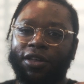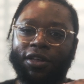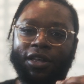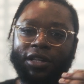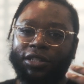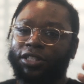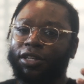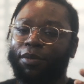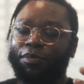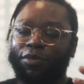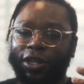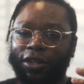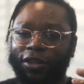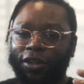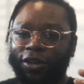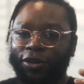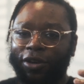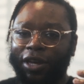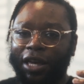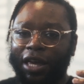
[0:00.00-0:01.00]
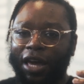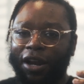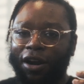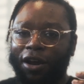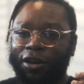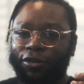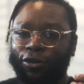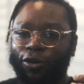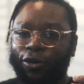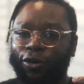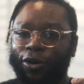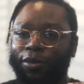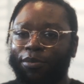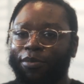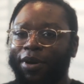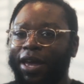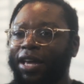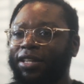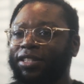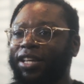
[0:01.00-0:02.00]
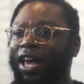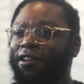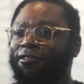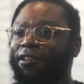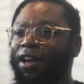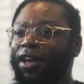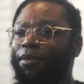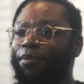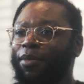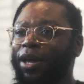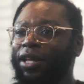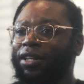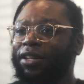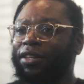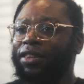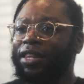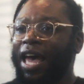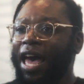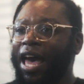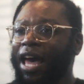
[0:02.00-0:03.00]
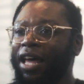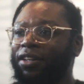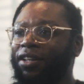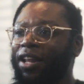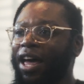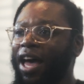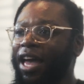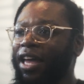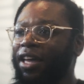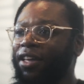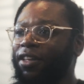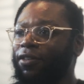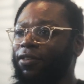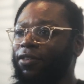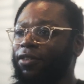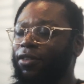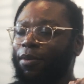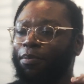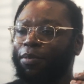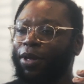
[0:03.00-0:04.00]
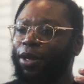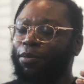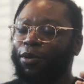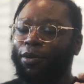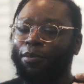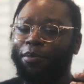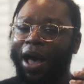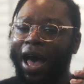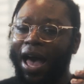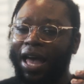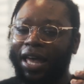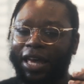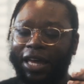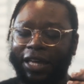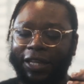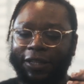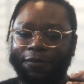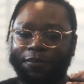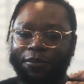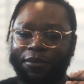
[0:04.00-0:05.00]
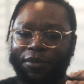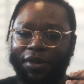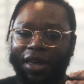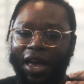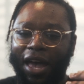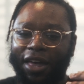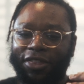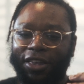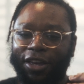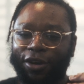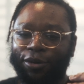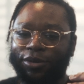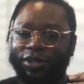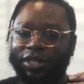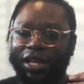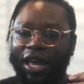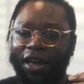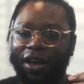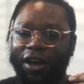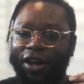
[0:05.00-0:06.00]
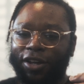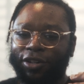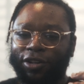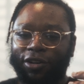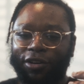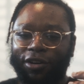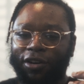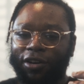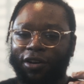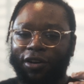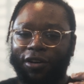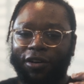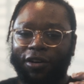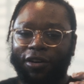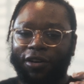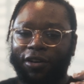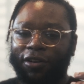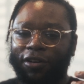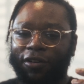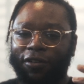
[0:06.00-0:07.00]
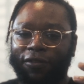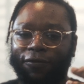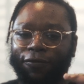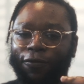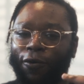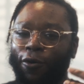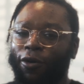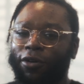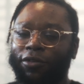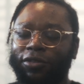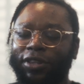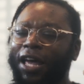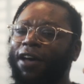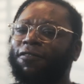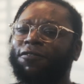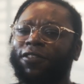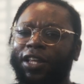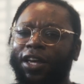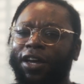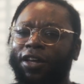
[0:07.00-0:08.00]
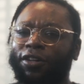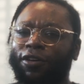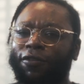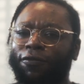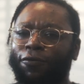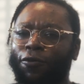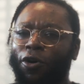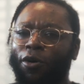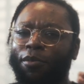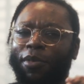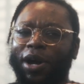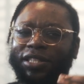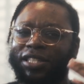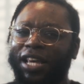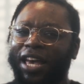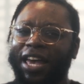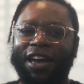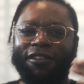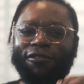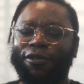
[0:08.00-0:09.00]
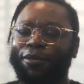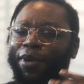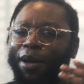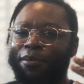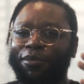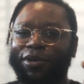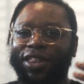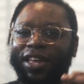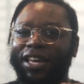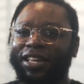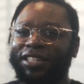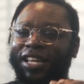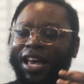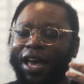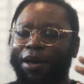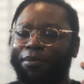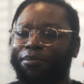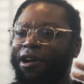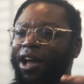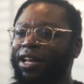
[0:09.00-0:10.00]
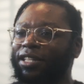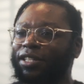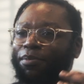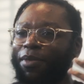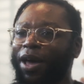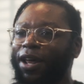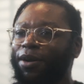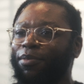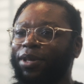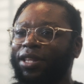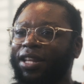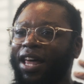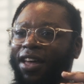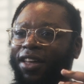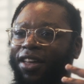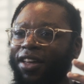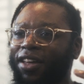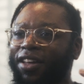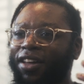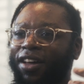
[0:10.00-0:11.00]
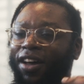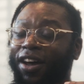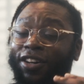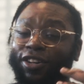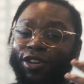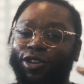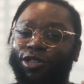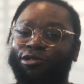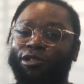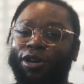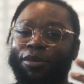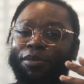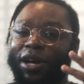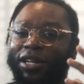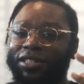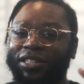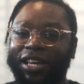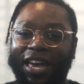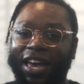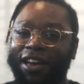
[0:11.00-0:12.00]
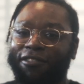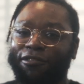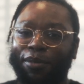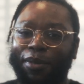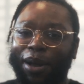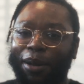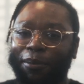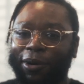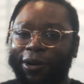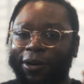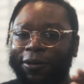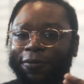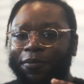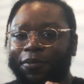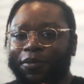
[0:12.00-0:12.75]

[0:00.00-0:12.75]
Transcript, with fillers: It's something that you could get on Coinbase. I recommended that like the people buy it. I think it was like under four, definitely under four bucks. I can't remember the exact price. It might have been like under three bucks. I can't remember.